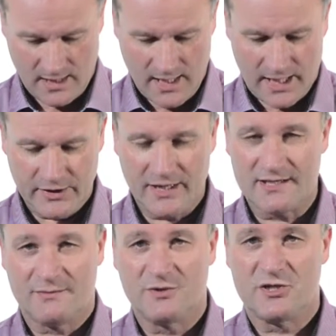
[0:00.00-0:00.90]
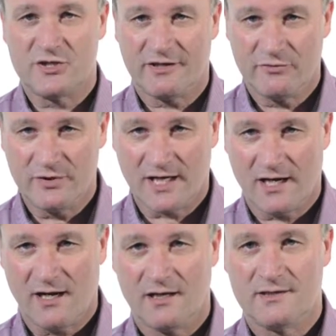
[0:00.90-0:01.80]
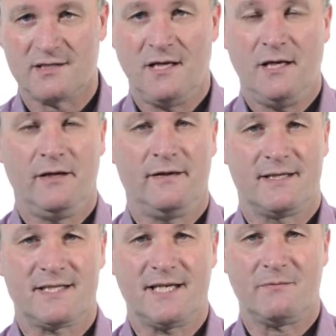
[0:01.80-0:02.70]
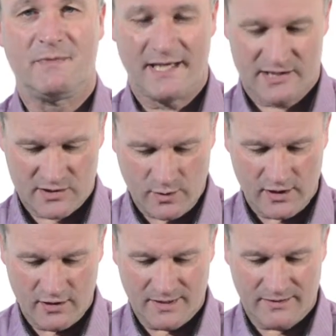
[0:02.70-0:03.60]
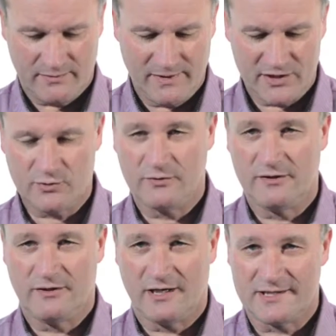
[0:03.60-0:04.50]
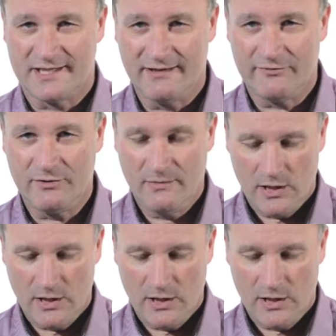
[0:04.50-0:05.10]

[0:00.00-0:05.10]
And you get someone to shuffle the cards, you then take them back, square them up, make sure they're nice and even.